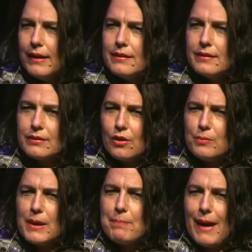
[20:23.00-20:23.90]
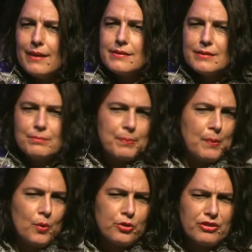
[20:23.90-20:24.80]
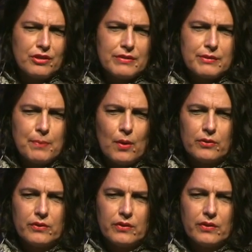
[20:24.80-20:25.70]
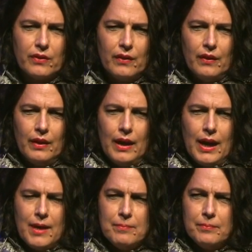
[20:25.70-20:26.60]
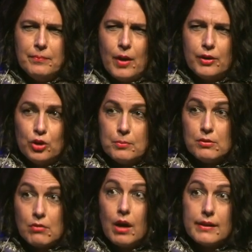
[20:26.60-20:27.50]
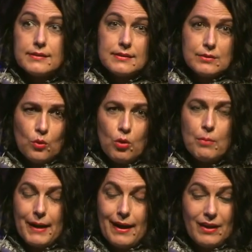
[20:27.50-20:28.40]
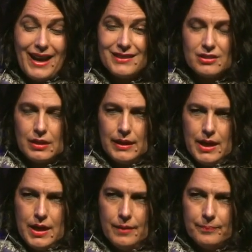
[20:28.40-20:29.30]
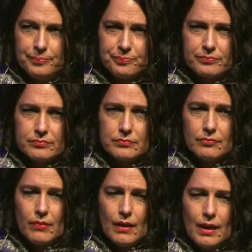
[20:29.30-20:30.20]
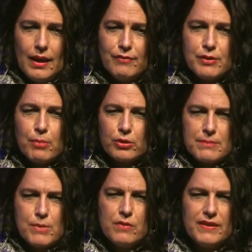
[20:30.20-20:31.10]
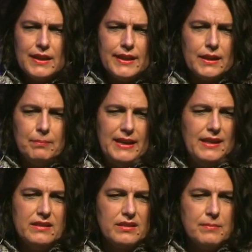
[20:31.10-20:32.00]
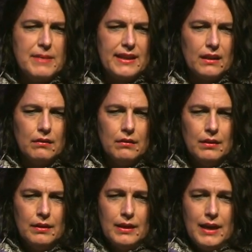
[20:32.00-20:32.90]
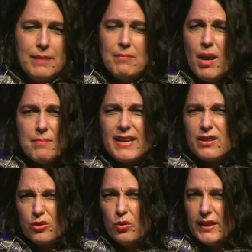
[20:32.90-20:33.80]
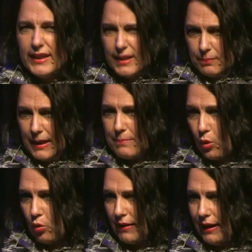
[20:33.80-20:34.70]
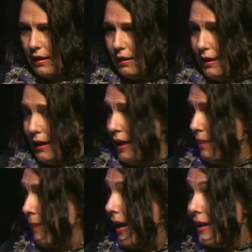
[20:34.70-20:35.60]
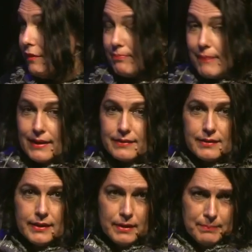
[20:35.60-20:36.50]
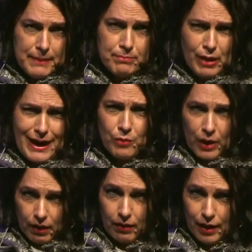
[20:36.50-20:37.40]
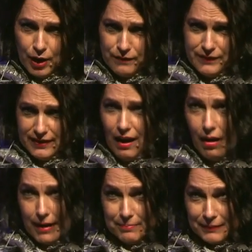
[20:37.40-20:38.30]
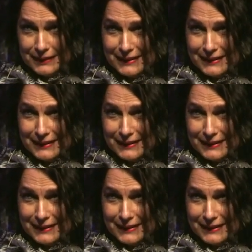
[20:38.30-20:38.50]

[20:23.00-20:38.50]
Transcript: It's got to be a balanced and proportionate response. Human rights is all about, actually, everybody moving a little bit into the middle. It might make us all a little bit boring. It may even make us a little bit browner over time,